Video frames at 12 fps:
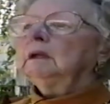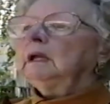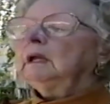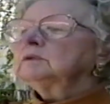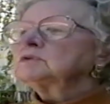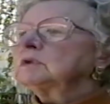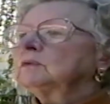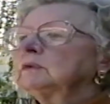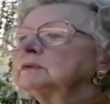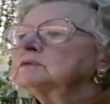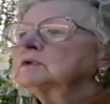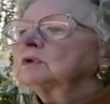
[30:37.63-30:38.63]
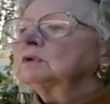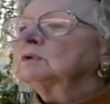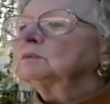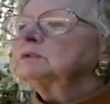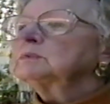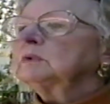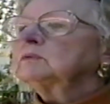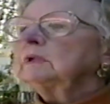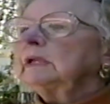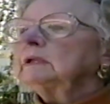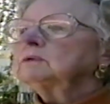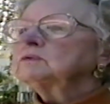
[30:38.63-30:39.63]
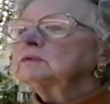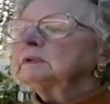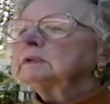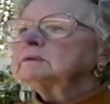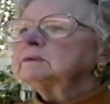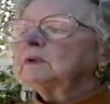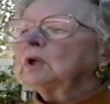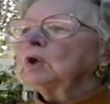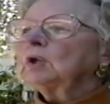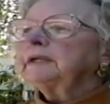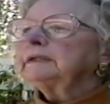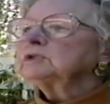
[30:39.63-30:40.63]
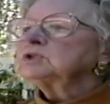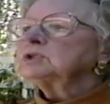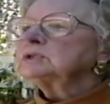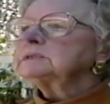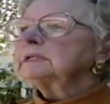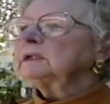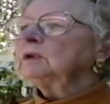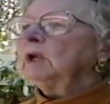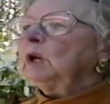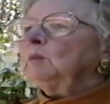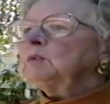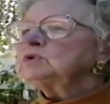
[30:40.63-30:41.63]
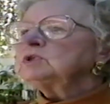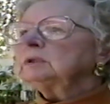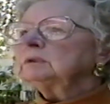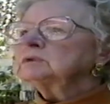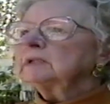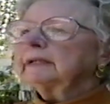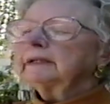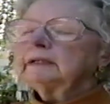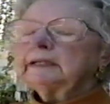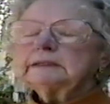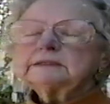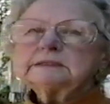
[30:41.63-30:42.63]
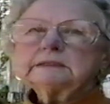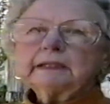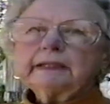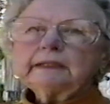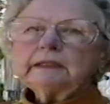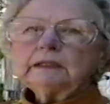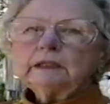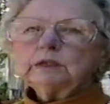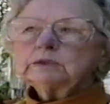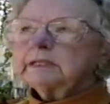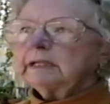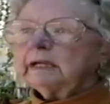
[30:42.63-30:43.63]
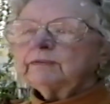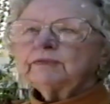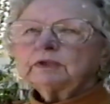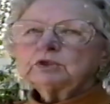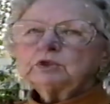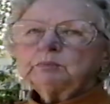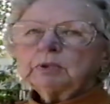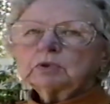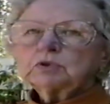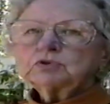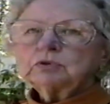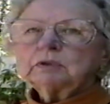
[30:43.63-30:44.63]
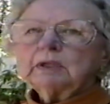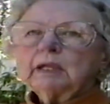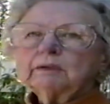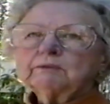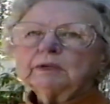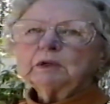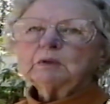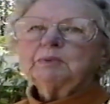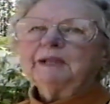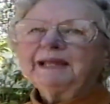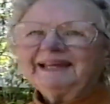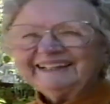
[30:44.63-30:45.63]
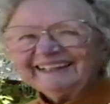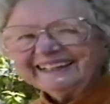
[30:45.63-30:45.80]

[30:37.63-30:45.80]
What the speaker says: And so this girl that was supposed to answer this in the audience, she said, well, she looks like a gutsy lady. Said, I think she parachuted out of an airplane.